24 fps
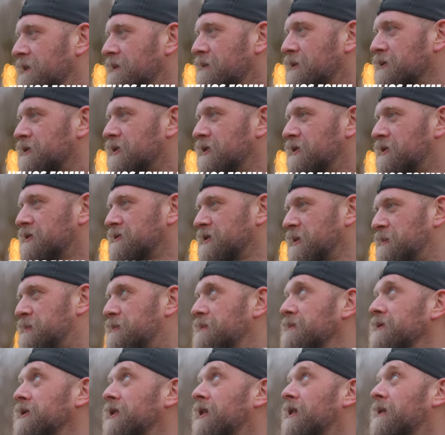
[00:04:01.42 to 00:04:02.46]
And I think
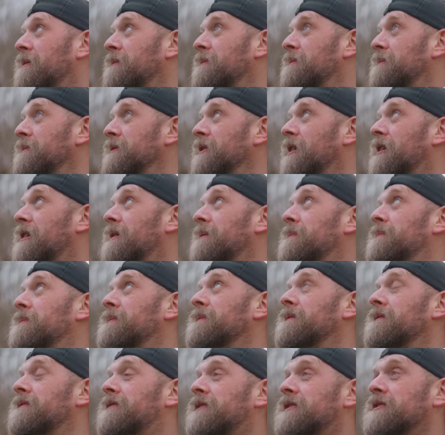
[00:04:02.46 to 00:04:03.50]
that's where the magic
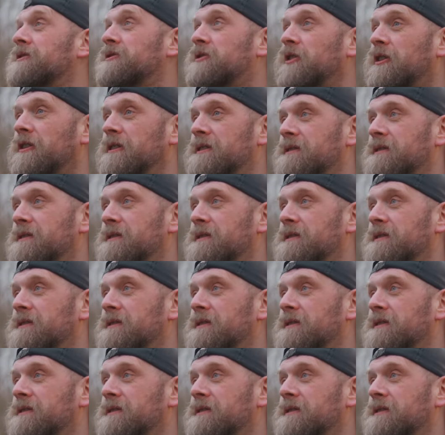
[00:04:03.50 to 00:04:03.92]
happens with this